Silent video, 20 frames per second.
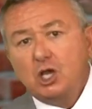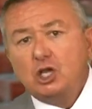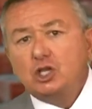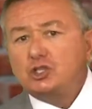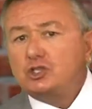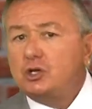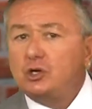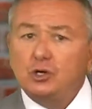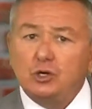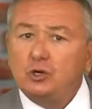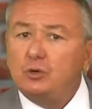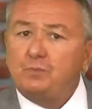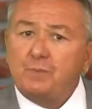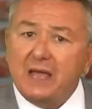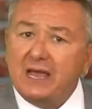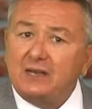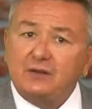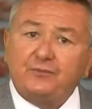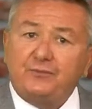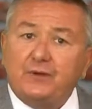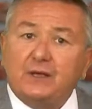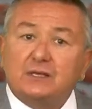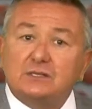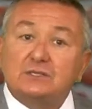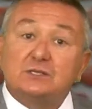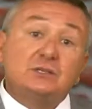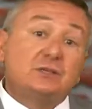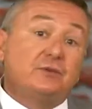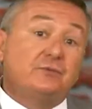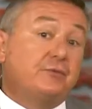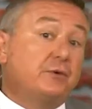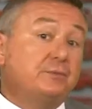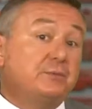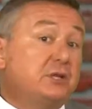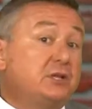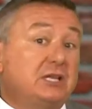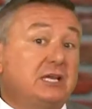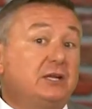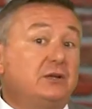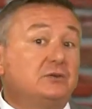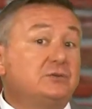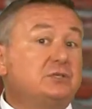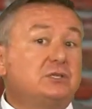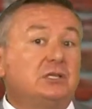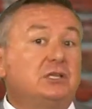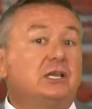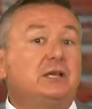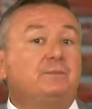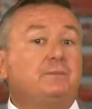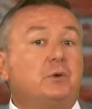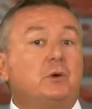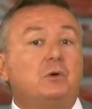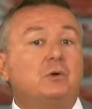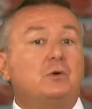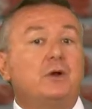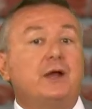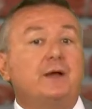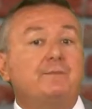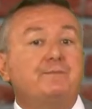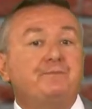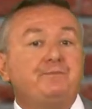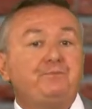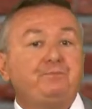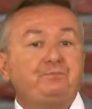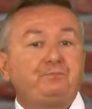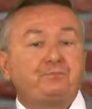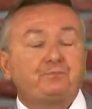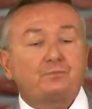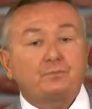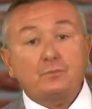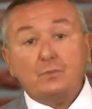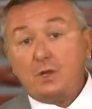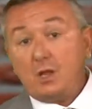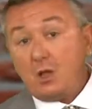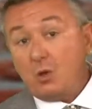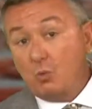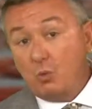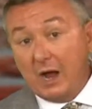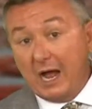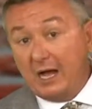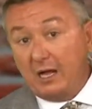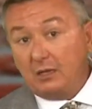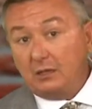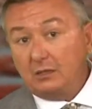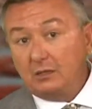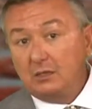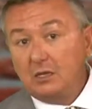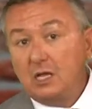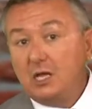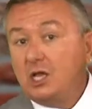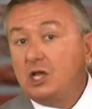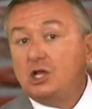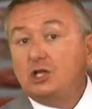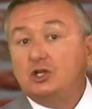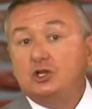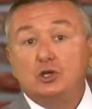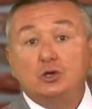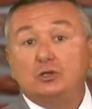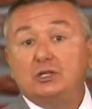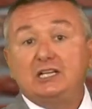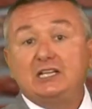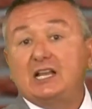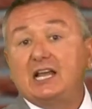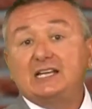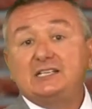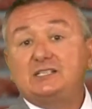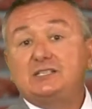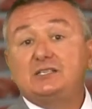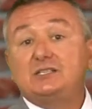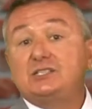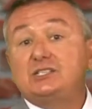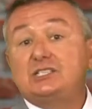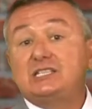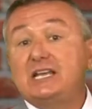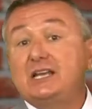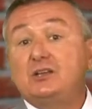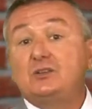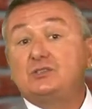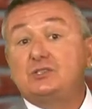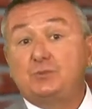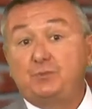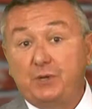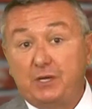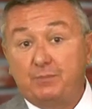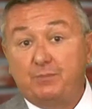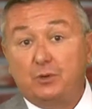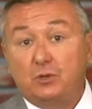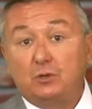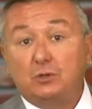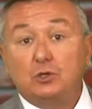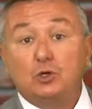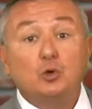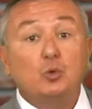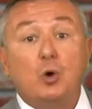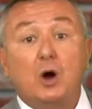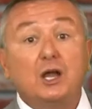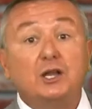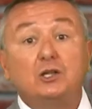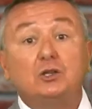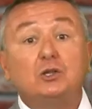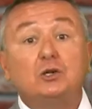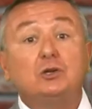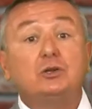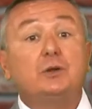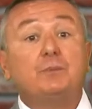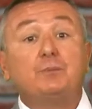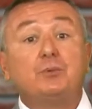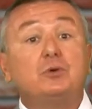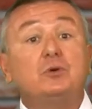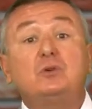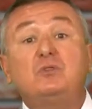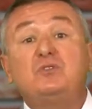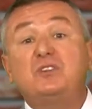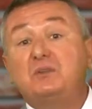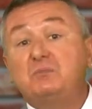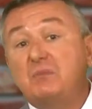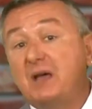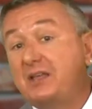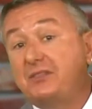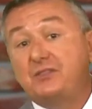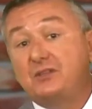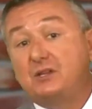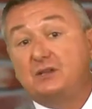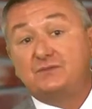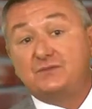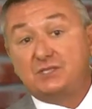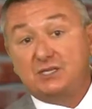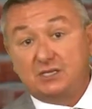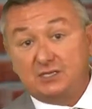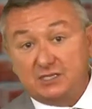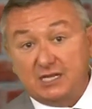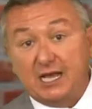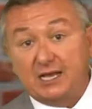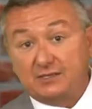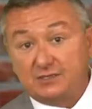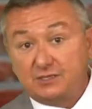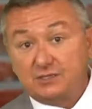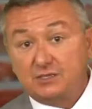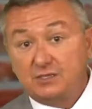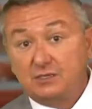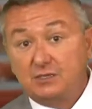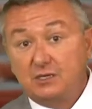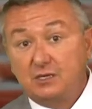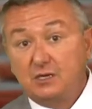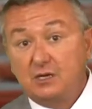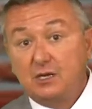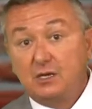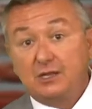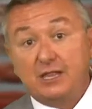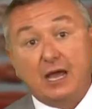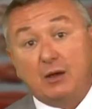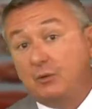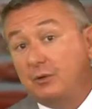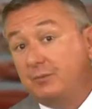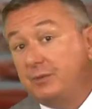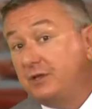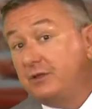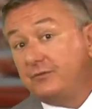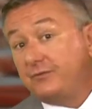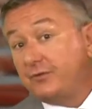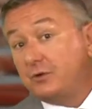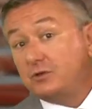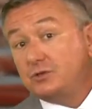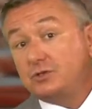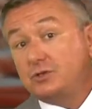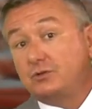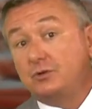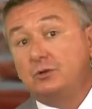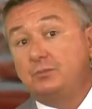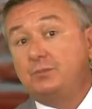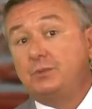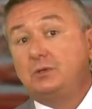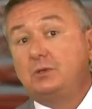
So who benefits from the Leaders Elite program? Well, newly licensed salespeople who want to learn a proven method of success. That would be the first group.